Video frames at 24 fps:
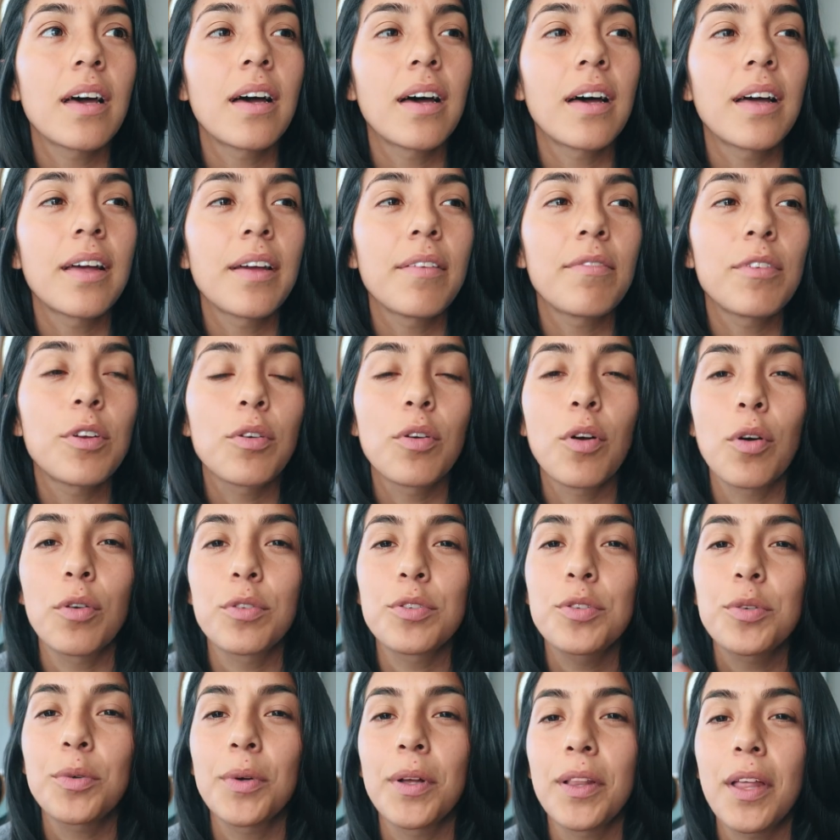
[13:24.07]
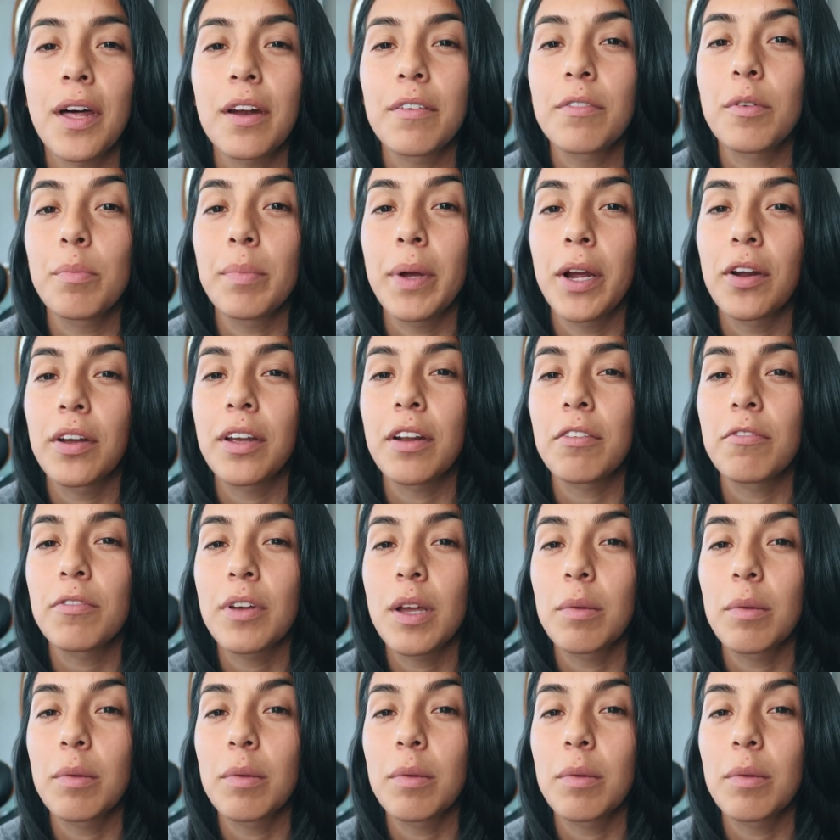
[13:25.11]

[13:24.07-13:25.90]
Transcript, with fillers: If you go into a lot of American